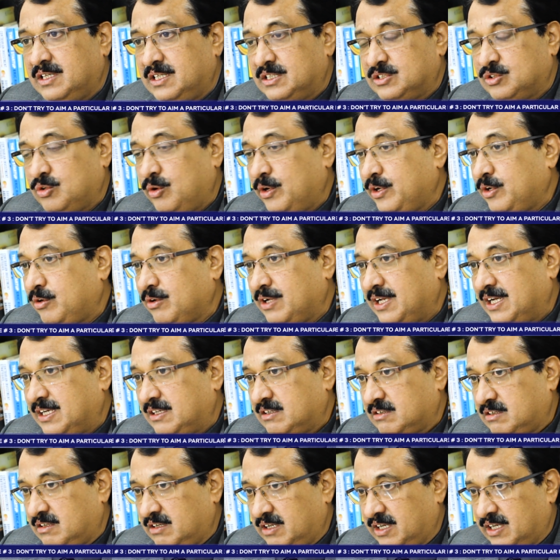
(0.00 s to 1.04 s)
is going to
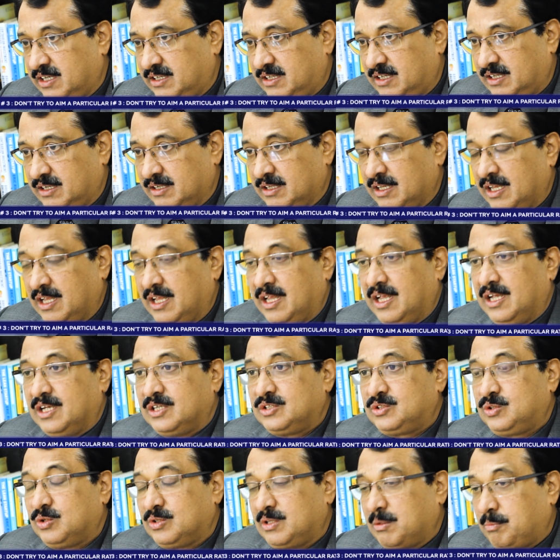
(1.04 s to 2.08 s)
get created.
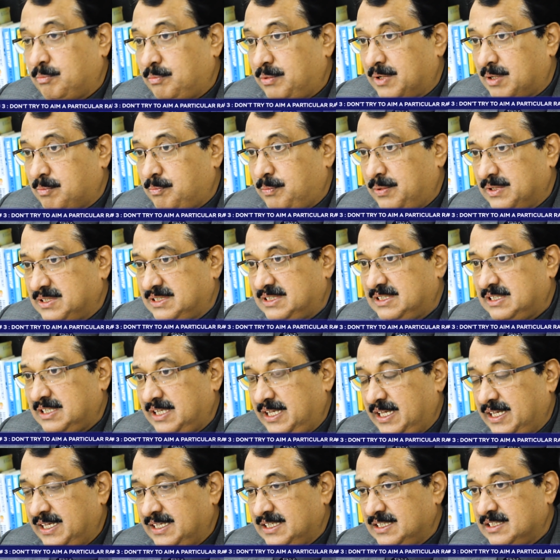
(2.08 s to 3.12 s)
So the purpose
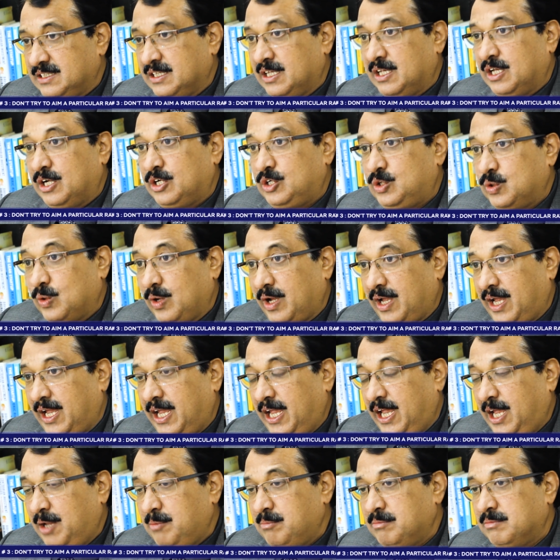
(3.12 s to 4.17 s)
is to
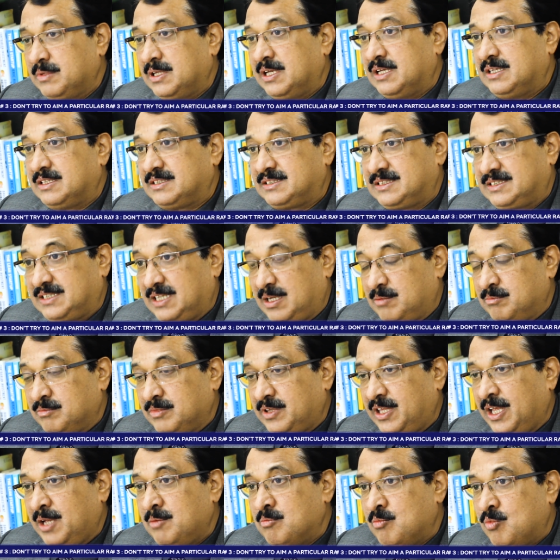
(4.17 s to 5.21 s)
aim
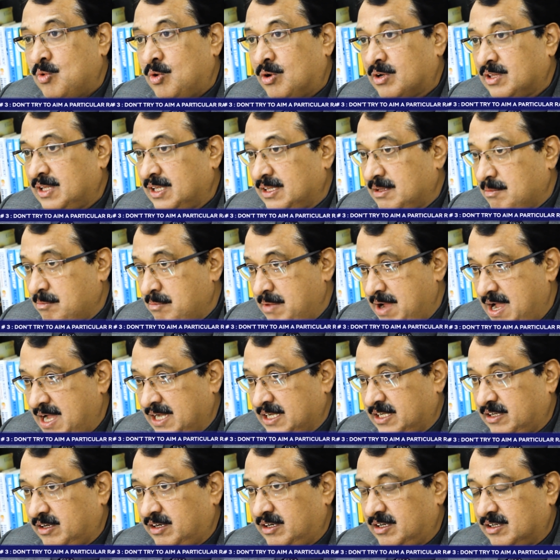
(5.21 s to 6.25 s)
something more than the
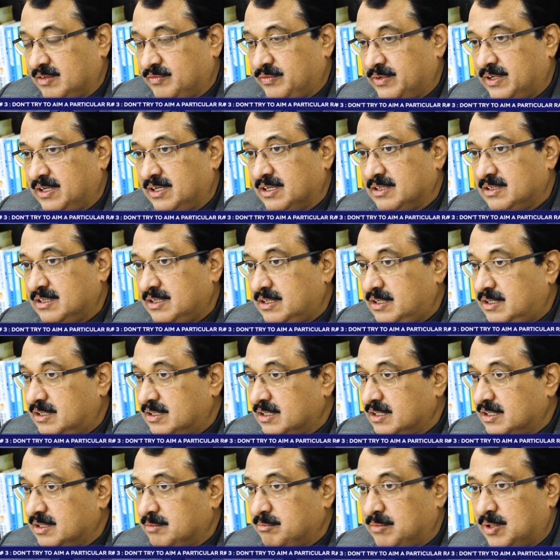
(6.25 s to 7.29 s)
bank rate of return,
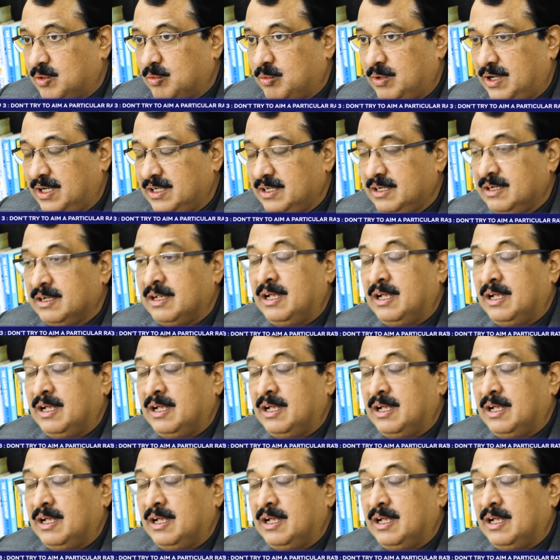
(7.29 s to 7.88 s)
hurdle number 1,